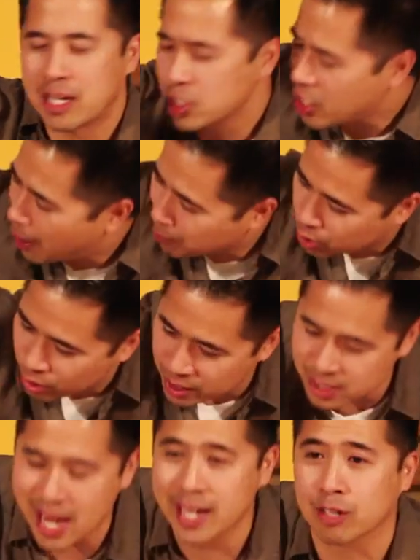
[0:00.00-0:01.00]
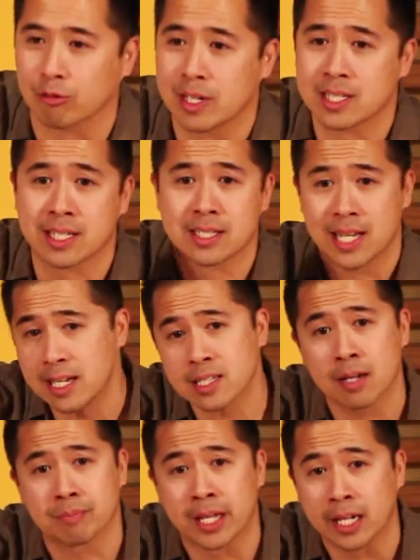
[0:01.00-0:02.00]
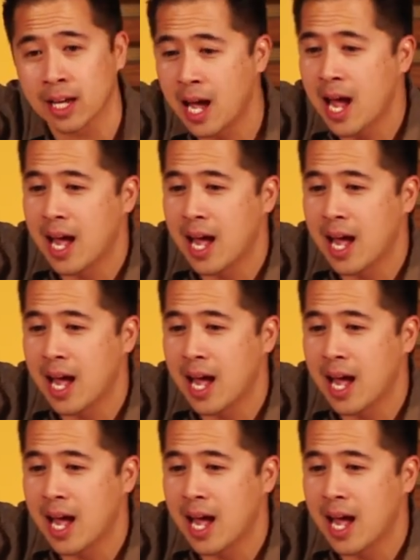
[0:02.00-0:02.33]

that's an opportunity to take a risk and say something.